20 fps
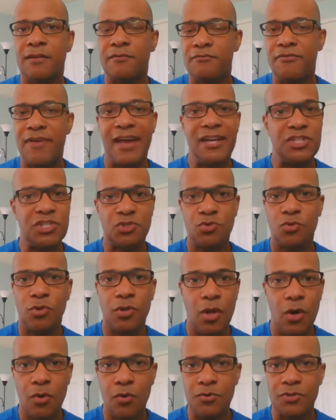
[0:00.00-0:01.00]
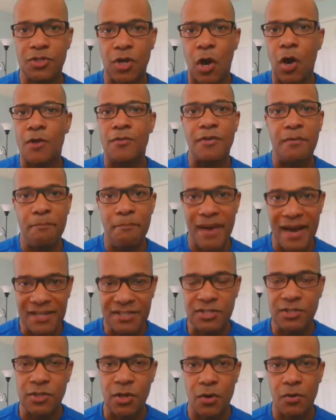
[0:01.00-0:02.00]
conventional loans are the
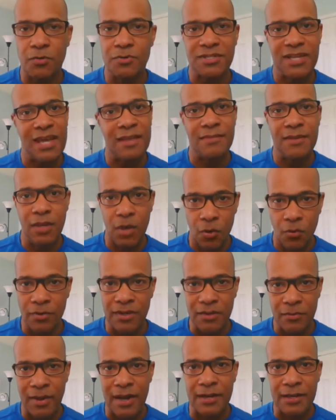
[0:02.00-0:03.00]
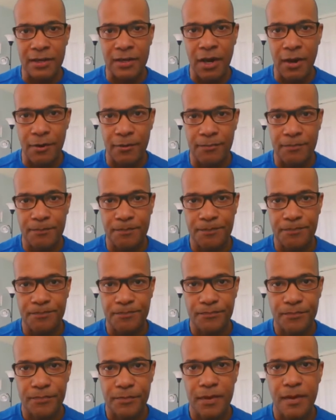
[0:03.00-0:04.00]
best loans and the only way to go.
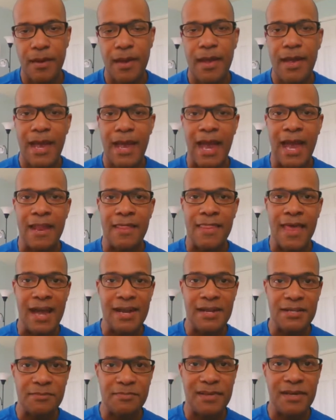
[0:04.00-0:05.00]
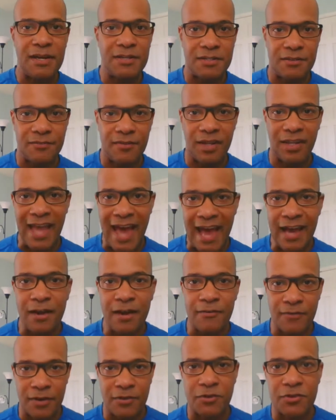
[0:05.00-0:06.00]
And that is because of a
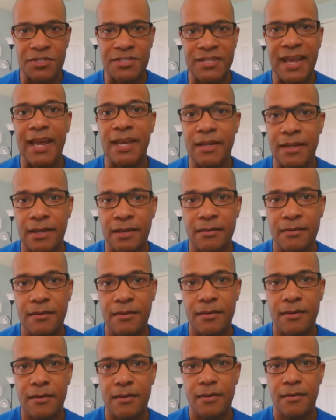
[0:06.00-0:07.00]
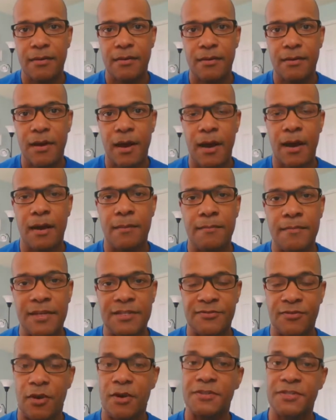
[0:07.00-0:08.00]
lack of understanding
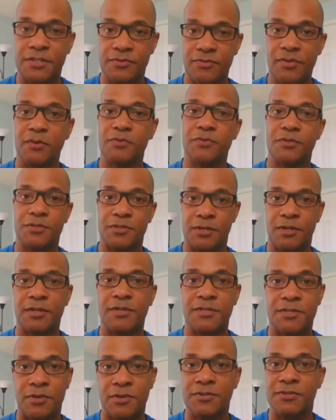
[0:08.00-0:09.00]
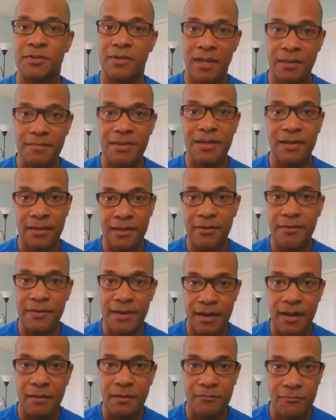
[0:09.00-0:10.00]
as far as these realtors are concerned. So let me clear
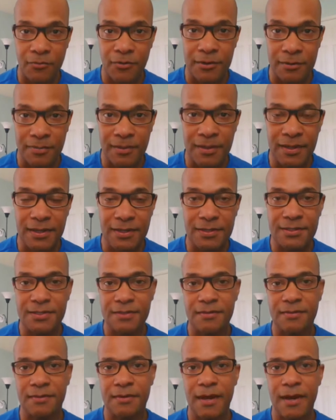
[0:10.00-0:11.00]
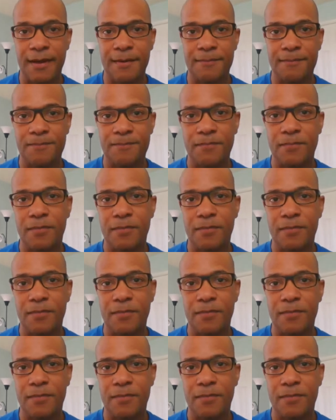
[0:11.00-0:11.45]
that up for you, please. Okay.